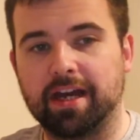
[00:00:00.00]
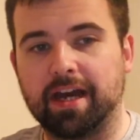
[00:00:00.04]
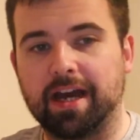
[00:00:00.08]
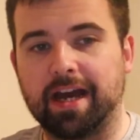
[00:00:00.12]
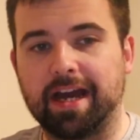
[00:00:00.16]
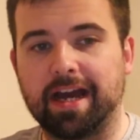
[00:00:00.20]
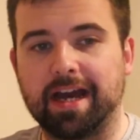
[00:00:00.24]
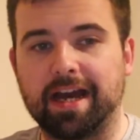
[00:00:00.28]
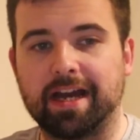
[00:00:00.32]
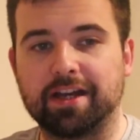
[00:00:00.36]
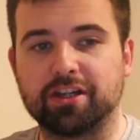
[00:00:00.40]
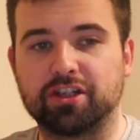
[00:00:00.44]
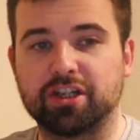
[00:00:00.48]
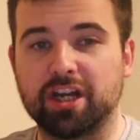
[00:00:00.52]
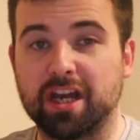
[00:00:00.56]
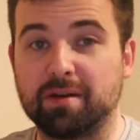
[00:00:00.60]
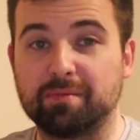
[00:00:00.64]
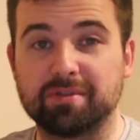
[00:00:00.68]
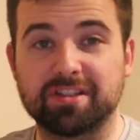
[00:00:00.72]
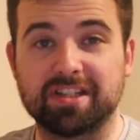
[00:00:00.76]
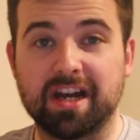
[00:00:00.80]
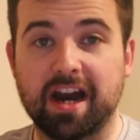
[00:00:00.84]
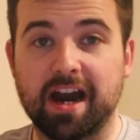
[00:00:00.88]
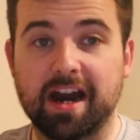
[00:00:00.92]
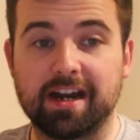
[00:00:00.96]

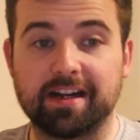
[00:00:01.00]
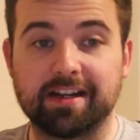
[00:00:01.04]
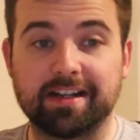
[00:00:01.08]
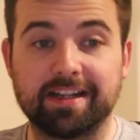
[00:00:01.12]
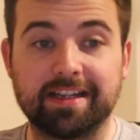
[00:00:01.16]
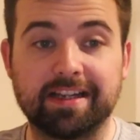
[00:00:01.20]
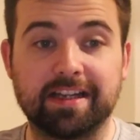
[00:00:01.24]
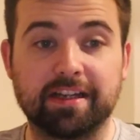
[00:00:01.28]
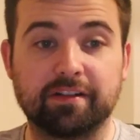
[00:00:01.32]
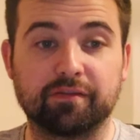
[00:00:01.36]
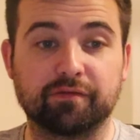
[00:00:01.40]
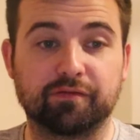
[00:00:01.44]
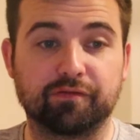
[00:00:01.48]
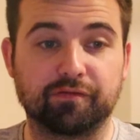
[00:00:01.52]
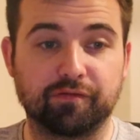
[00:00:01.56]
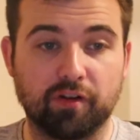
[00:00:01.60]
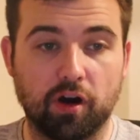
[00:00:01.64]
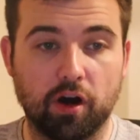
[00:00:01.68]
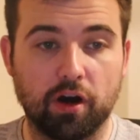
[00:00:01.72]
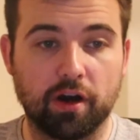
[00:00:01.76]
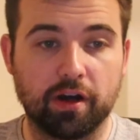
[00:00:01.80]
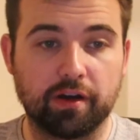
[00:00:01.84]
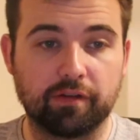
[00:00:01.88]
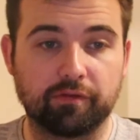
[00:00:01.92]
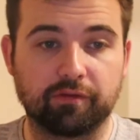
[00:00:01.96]
Seamus Harnedy hitting
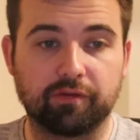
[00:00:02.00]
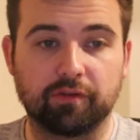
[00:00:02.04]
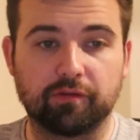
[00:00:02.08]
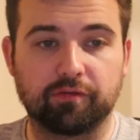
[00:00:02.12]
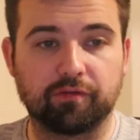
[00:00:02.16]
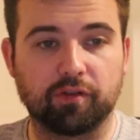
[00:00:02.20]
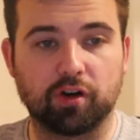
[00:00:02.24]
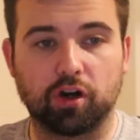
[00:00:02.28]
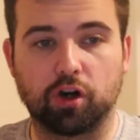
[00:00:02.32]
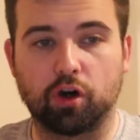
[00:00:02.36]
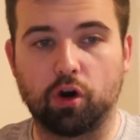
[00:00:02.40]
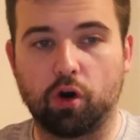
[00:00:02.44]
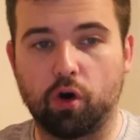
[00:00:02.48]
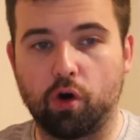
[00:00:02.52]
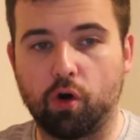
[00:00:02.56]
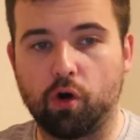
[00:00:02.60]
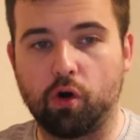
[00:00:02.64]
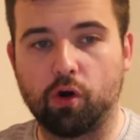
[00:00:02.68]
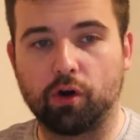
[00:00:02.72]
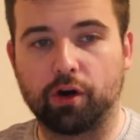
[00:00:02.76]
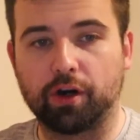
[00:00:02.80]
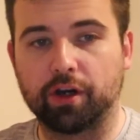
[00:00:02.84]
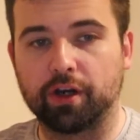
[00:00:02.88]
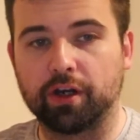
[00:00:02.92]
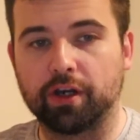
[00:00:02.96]
5 for
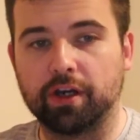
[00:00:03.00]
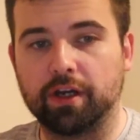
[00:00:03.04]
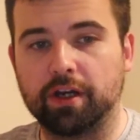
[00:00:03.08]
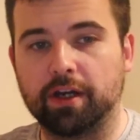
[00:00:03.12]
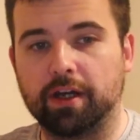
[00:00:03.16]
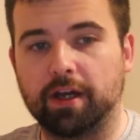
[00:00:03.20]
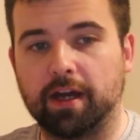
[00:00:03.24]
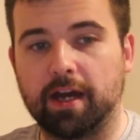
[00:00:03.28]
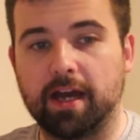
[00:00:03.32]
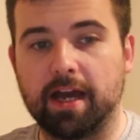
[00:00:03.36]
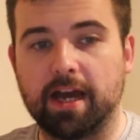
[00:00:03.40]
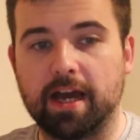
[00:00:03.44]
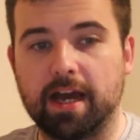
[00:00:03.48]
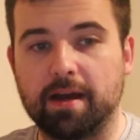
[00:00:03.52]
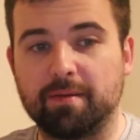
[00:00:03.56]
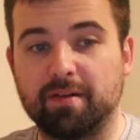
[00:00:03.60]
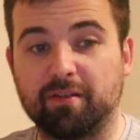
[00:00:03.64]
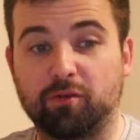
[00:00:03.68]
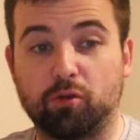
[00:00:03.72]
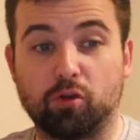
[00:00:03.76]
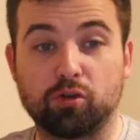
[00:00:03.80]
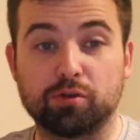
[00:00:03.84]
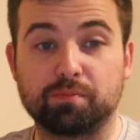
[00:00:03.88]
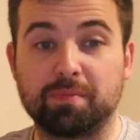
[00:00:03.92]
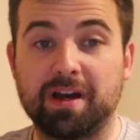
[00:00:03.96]
Cork.
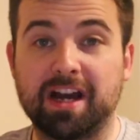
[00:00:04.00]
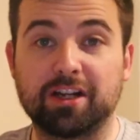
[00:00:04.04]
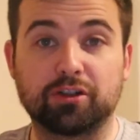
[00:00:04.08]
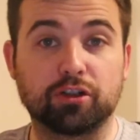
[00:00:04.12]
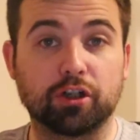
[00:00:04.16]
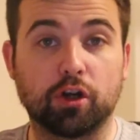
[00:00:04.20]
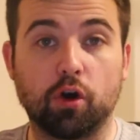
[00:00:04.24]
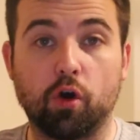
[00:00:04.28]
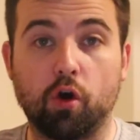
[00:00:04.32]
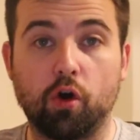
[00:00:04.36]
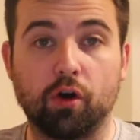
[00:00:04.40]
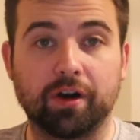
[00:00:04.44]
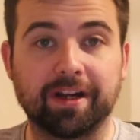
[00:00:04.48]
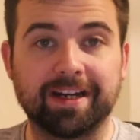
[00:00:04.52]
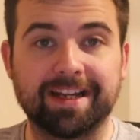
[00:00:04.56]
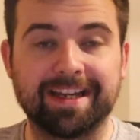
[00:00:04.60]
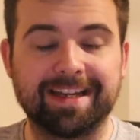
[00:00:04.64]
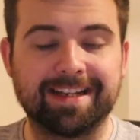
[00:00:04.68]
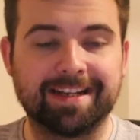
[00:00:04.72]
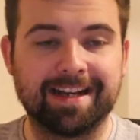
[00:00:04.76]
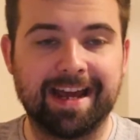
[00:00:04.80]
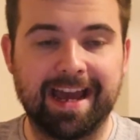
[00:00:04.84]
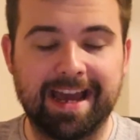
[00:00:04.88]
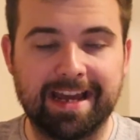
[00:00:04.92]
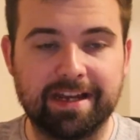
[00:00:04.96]
Of course, Patrick Horgan
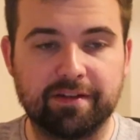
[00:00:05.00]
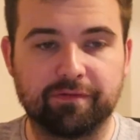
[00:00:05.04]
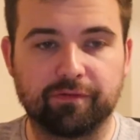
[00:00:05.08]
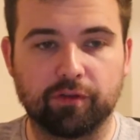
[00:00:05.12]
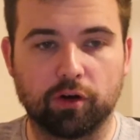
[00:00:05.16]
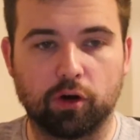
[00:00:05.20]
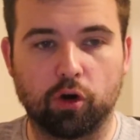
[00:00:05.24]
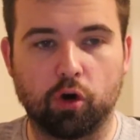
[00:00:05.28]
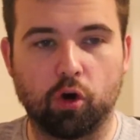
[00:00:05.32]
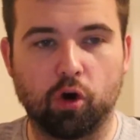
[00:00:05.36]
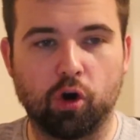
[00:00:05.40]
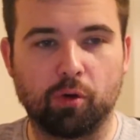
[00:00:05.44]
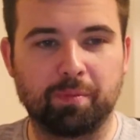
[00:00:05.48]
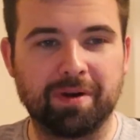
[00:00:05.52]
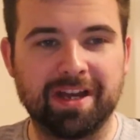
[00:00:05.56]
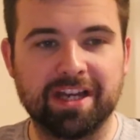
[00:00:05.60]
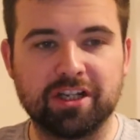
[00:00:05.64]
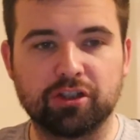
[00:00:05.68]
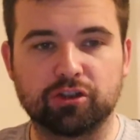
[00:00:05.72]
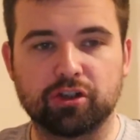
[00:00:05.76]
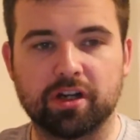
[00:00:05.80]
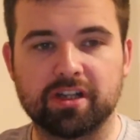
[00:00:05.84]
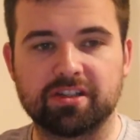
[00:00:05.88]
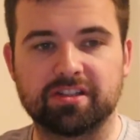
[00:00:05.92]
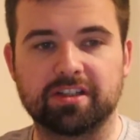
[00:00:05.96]
hitting 8 for Cork. But
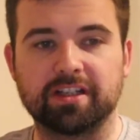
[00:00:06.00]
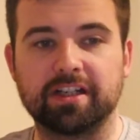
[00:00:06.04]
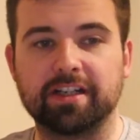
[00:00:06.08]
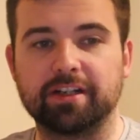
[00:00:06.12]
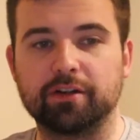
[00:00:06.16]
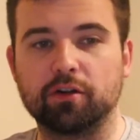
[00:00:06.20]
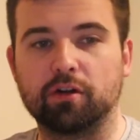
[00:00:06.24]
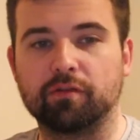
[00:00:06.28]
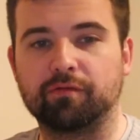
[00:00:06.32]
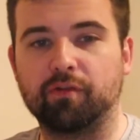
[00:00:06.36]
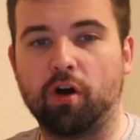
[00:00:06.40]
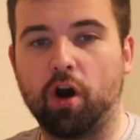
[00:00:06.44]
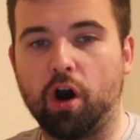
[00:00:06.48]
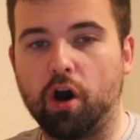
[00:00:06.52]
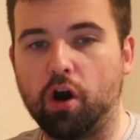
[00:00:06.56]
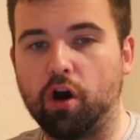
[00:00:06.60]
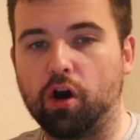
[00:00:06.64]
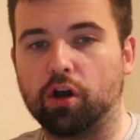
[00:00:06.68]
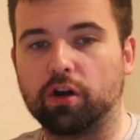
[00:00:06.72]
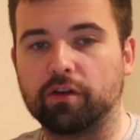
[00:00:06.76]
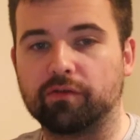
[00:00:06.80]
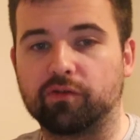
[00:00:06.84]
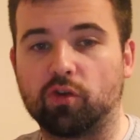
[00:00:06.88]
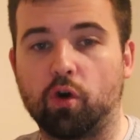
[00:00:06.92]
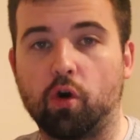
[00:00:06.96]
interestingly enough,
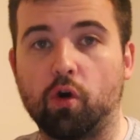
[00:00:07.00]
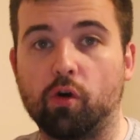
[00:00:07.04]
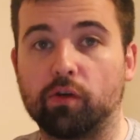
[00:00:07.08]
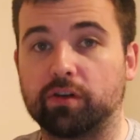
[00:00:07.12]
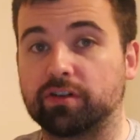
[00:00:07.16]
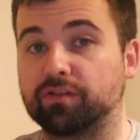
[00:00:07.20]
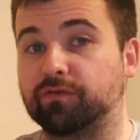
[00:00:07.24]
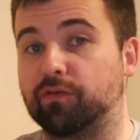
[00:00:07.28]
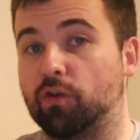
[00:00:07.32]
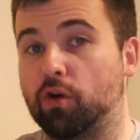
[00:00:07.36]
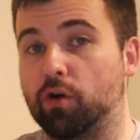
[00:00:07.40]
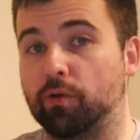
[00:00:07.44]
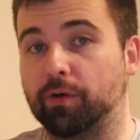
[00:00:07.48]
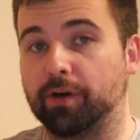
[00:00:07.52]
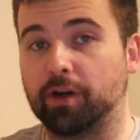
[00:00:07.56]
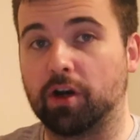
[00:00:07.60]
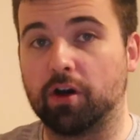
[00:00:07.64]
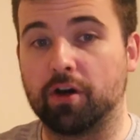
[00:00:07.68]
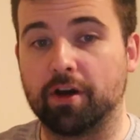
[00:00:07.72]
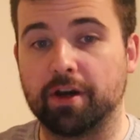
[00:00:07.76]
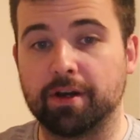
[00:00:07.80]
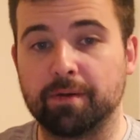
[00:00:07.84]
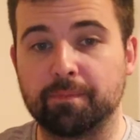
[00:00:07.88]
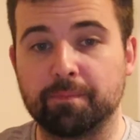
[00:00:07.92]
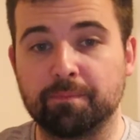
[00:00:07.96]
all of Cork's forward
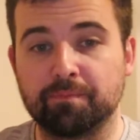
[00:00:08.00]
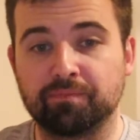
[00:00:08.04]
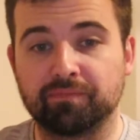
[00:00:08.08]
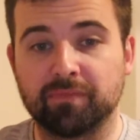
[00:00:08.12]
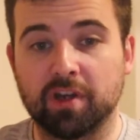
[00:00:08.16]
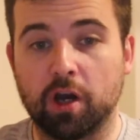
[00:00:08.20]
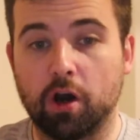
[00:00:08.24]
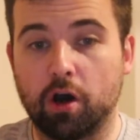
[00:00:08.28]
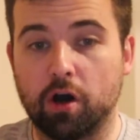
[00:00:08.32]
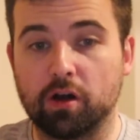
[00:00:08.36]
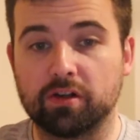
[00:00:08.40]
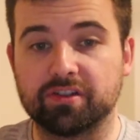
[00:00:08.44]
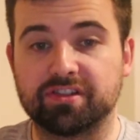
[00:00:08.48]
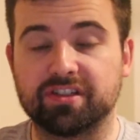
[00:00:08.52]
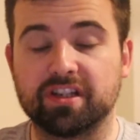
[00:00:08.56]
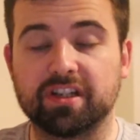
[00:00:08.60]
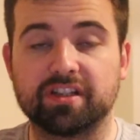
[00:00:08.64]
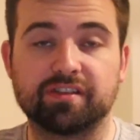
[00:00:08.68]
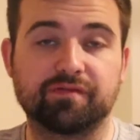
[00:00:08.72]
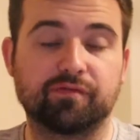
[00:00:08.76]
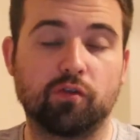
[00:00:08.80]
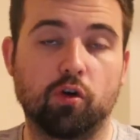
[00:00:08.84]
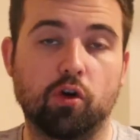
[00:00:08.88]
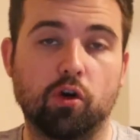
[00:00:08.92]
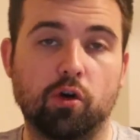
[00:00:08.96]
line, all
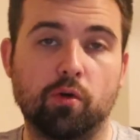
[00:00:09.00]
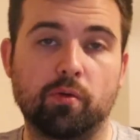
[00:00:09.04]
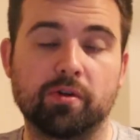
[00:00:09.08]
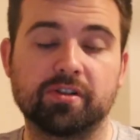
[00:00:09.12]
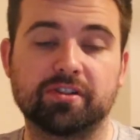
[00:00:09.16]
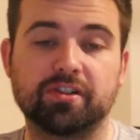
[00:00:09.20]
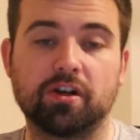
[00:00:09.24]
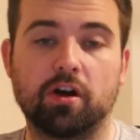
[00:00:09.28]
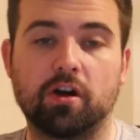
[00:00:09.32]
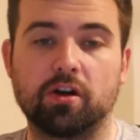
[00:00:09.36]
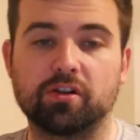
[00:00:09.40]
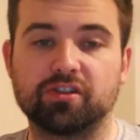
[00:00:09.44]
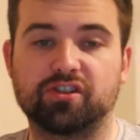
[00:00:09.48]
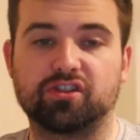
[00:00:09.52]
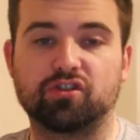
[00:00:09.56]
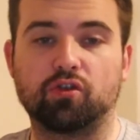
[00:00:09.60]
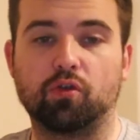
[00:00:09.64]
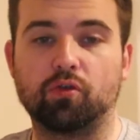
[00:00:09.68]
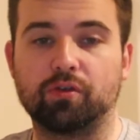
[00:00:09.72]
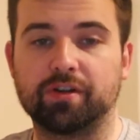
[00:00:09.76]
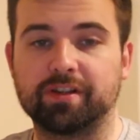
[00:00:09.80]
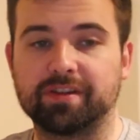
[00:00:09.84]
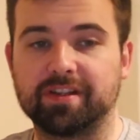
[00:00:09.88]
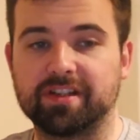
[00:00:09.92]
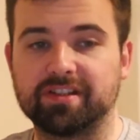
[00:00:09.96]
6 forwards, all
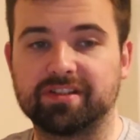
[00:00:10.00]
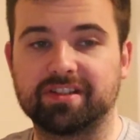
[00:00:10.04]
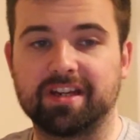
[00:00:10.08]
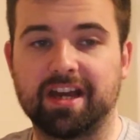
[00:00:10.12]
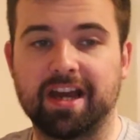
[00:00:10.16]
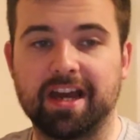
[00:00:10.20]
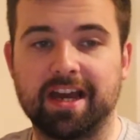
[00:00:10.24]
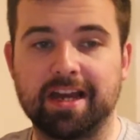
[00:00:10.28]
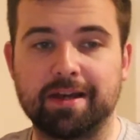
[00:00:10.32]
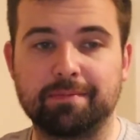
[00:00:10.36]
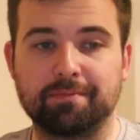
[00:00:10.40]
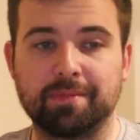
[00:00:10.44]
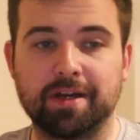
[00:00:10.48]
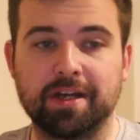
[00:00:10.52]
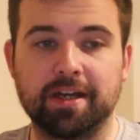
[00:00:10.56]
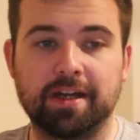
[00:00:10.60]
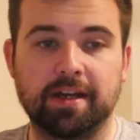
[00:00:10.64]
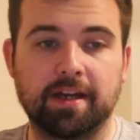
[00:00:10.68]
scored in this game.